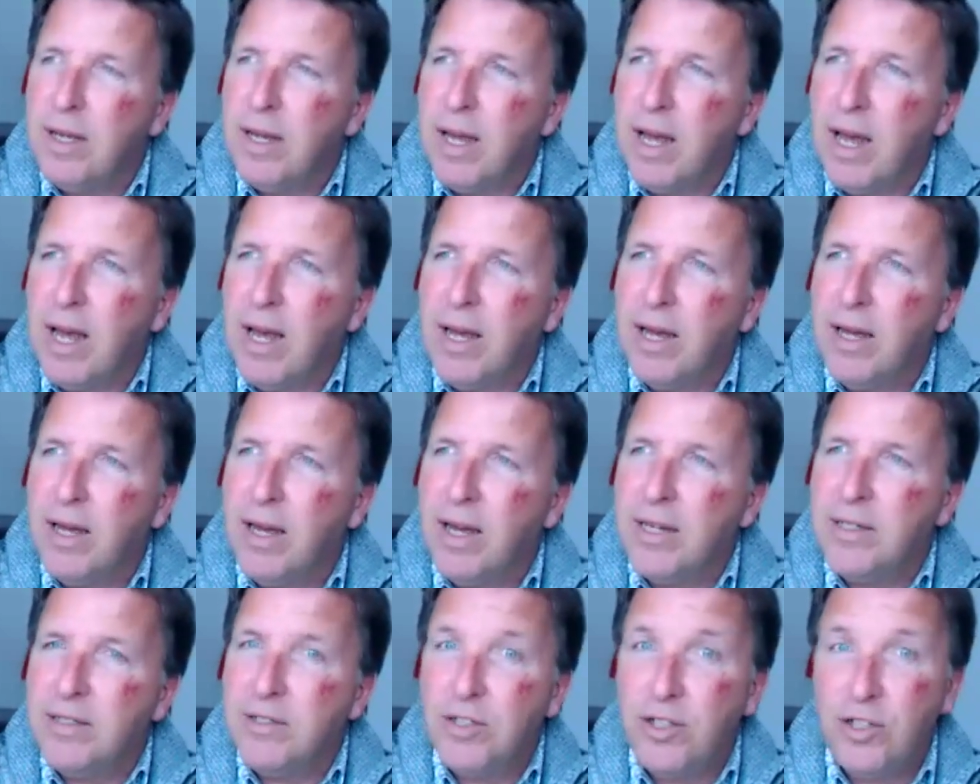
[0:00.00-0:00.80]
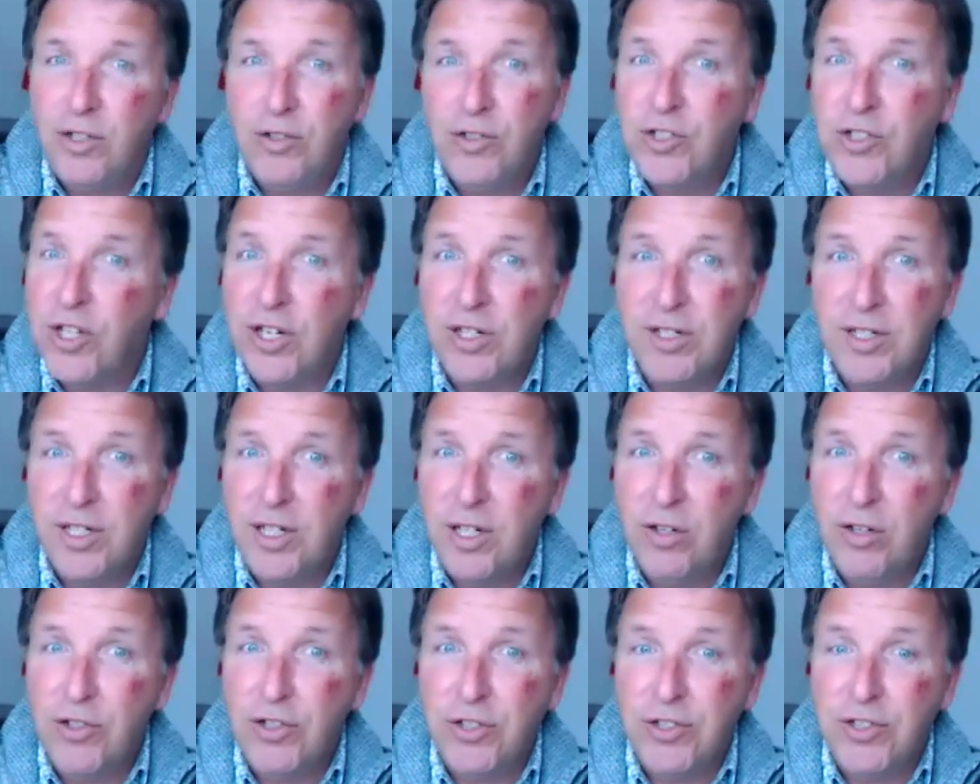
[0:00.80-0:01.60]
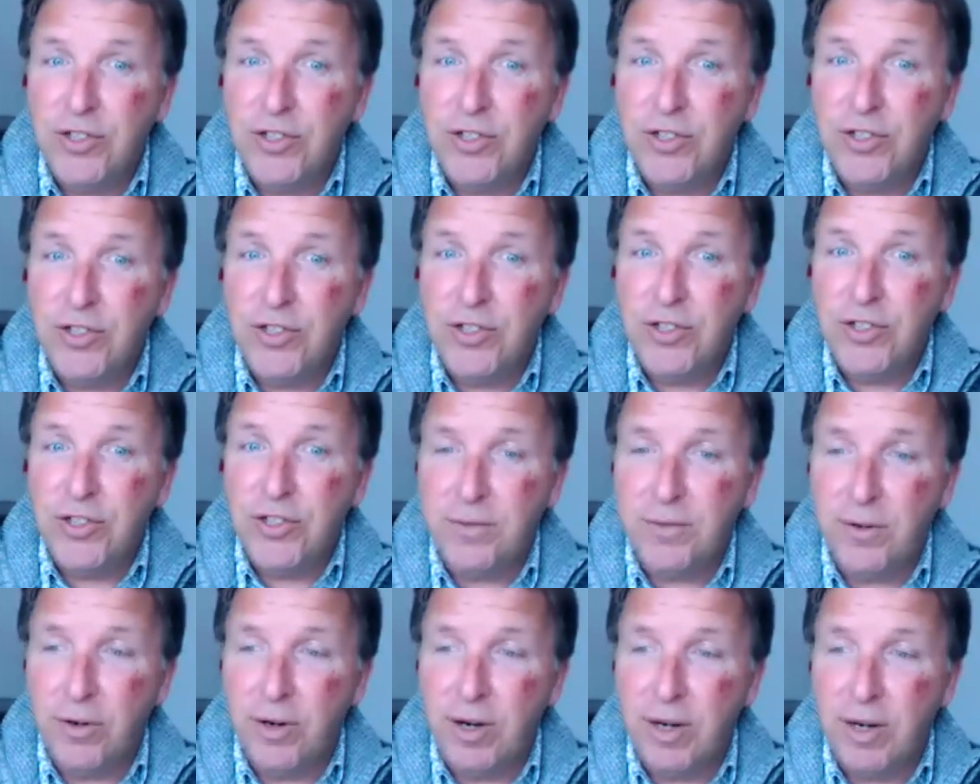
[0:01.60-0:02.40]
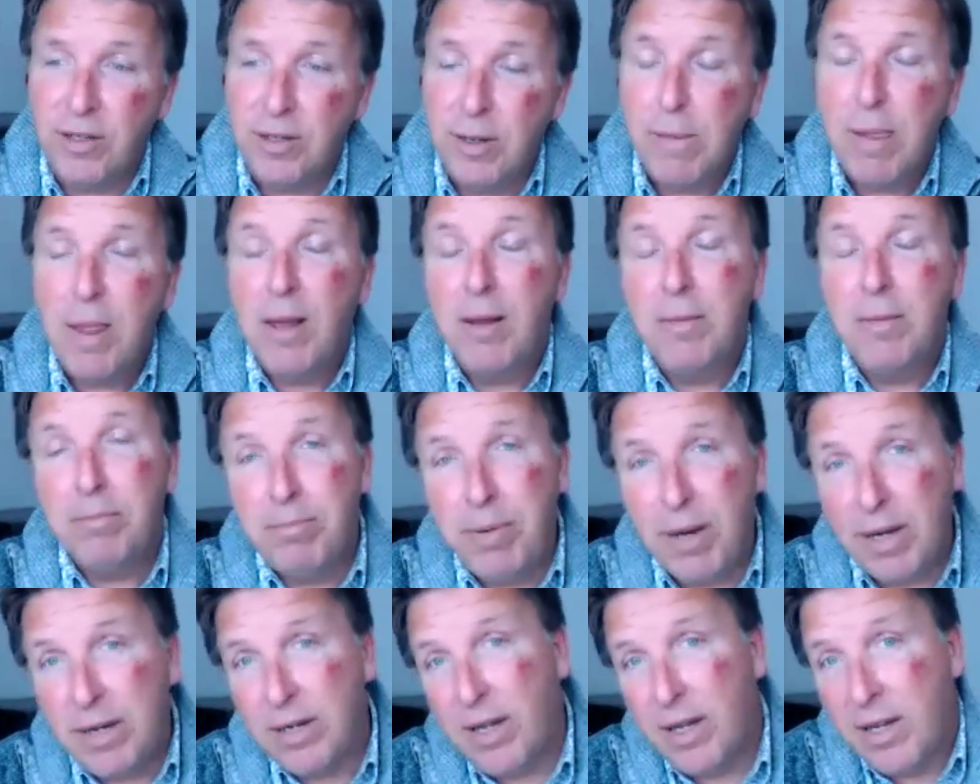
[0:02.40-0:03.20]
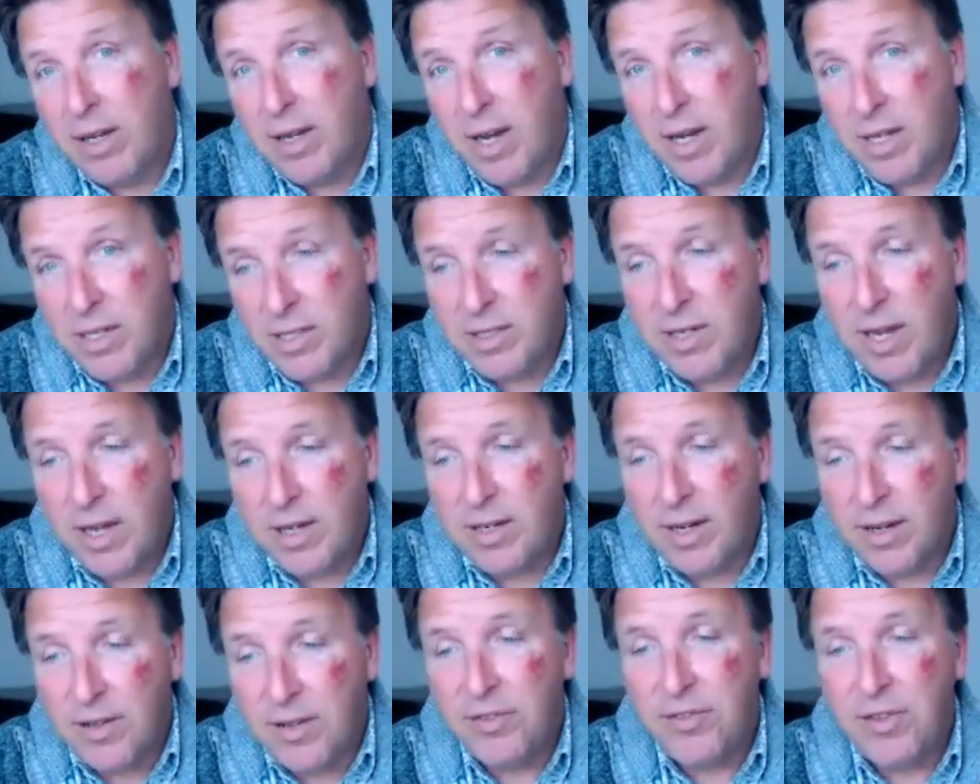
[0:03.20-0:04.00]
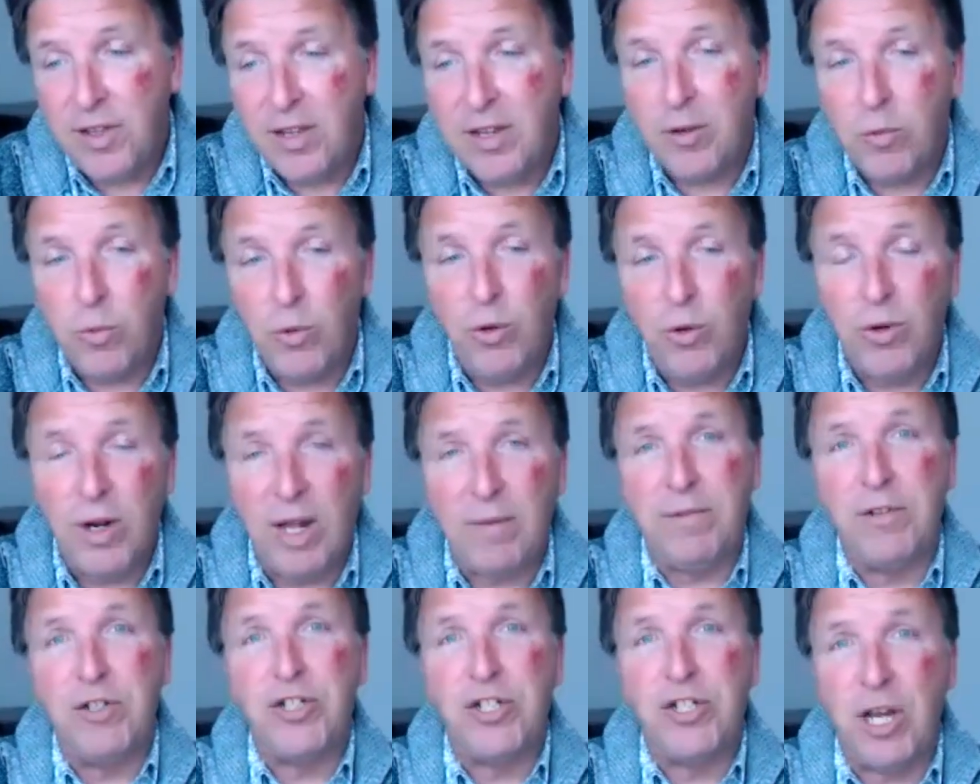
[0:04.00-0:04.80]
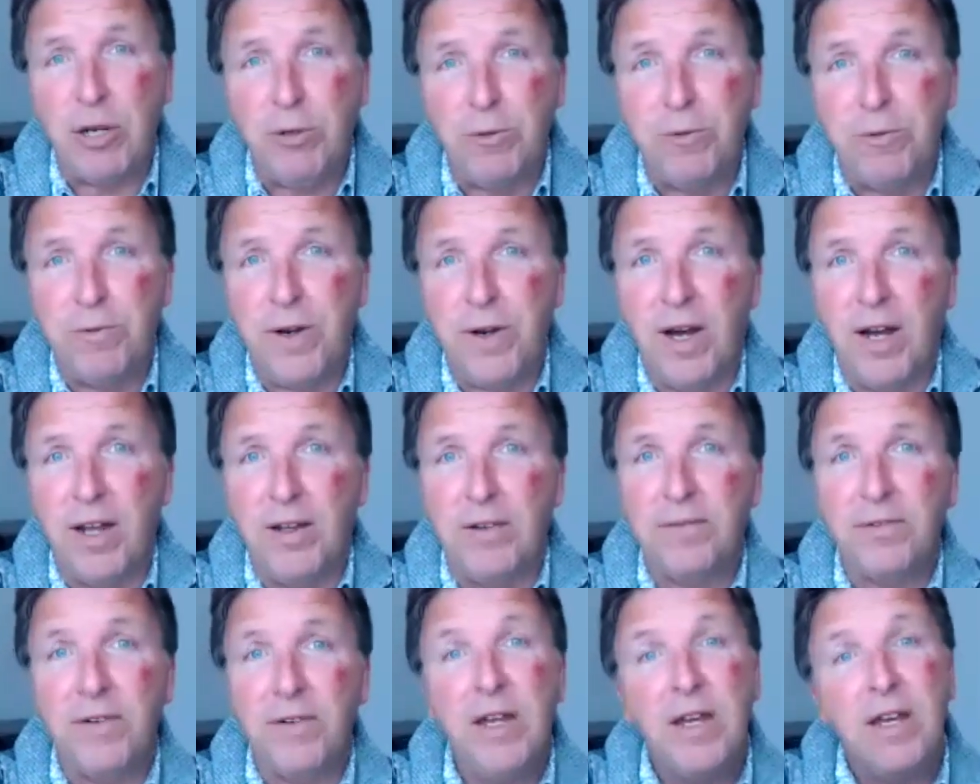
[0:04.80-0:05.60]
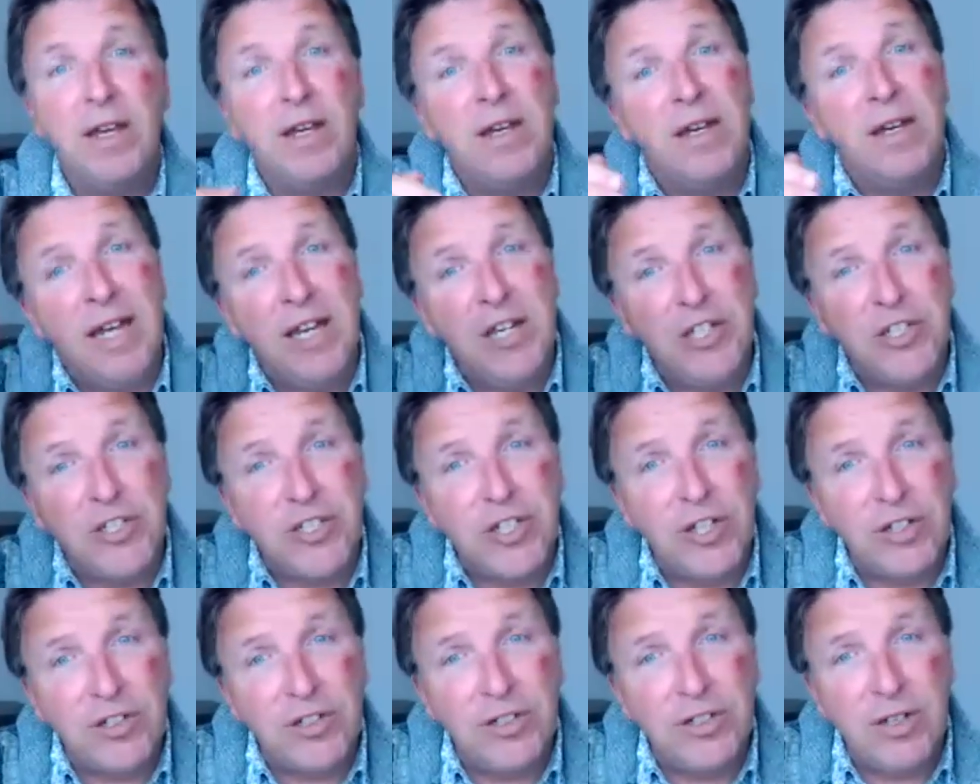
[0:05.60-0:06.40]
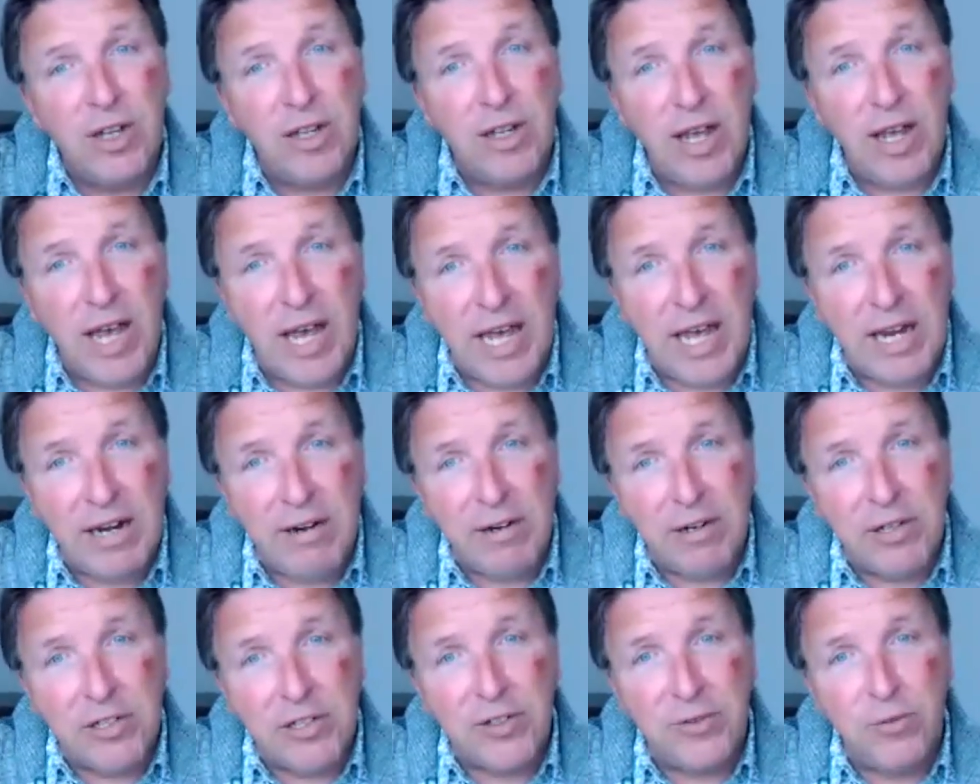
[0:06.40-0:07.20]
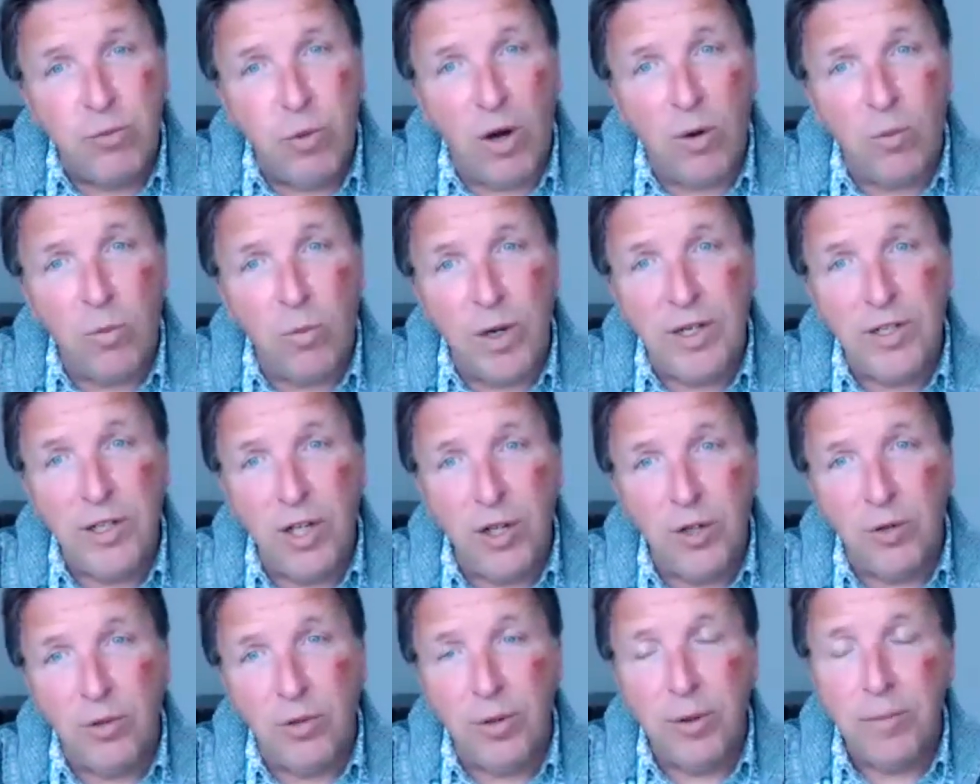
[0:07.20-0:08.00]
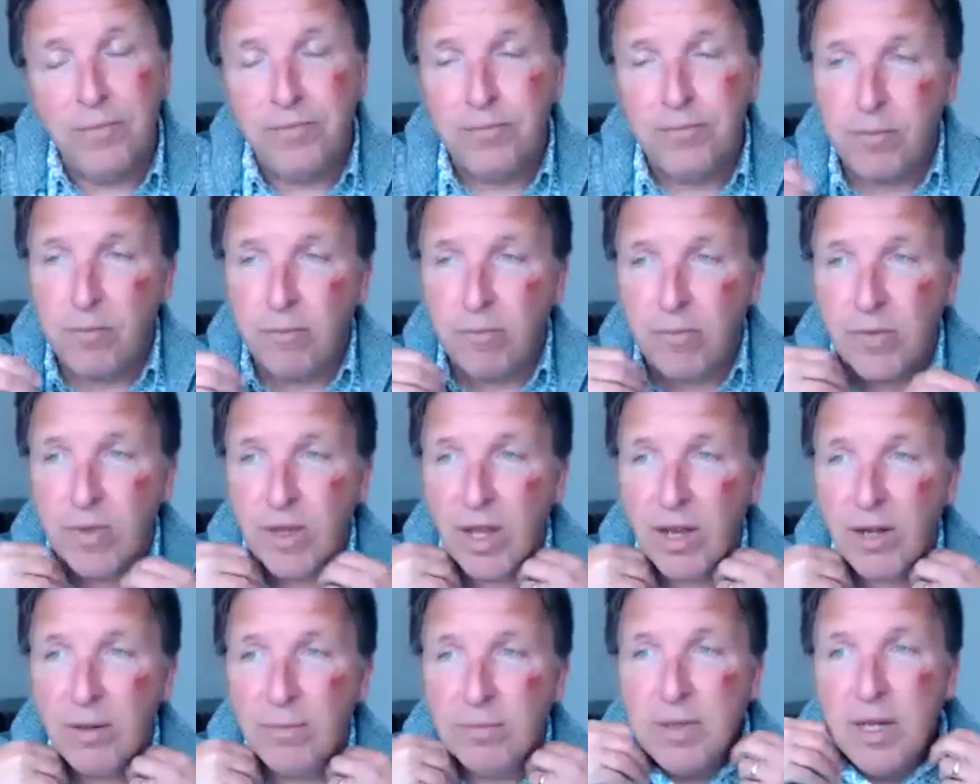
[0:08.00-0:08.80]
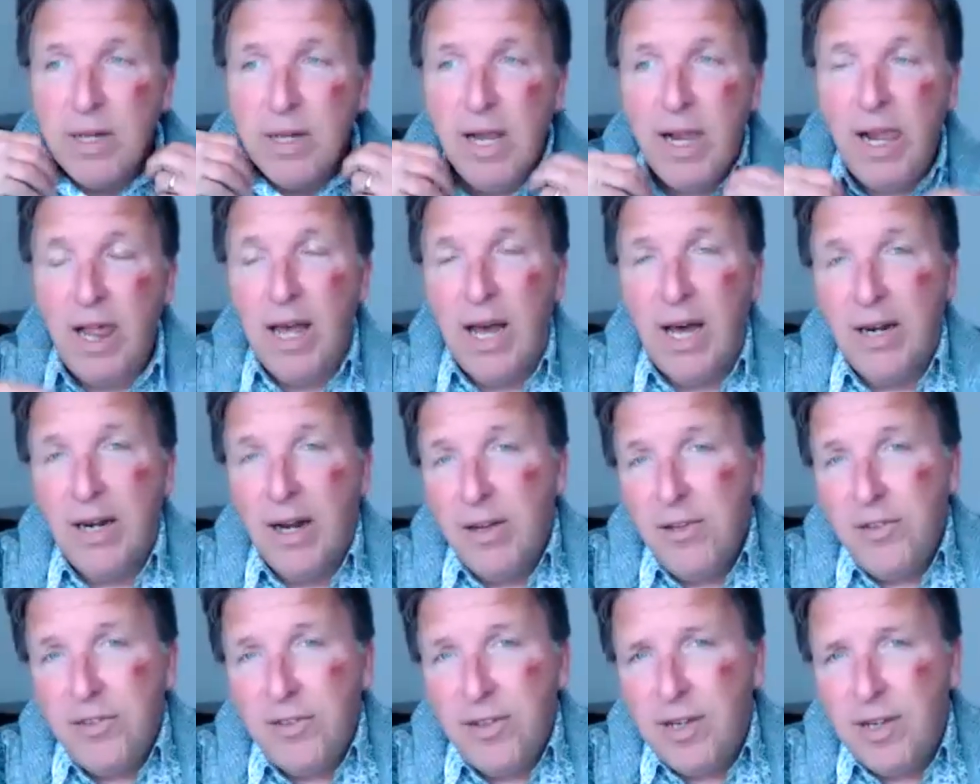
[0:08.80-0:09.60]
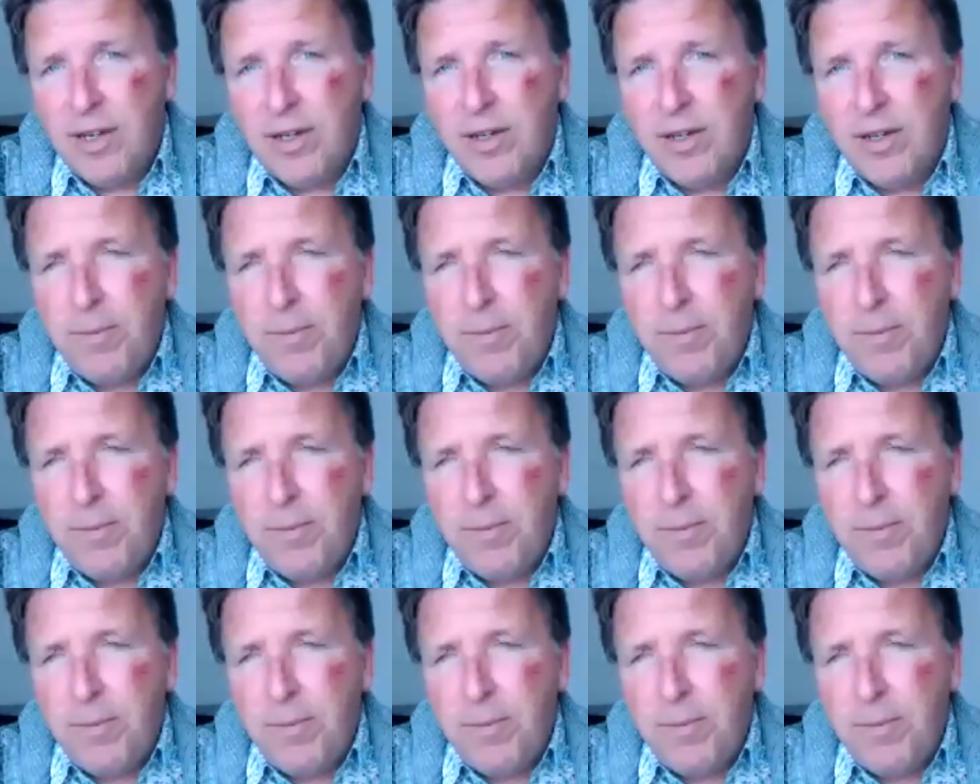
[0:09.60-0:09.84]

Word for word: uh, and you certainly lose your desire for it. But like I said, I think we all have a shelf life in certain areas of what we do. Um, and I think,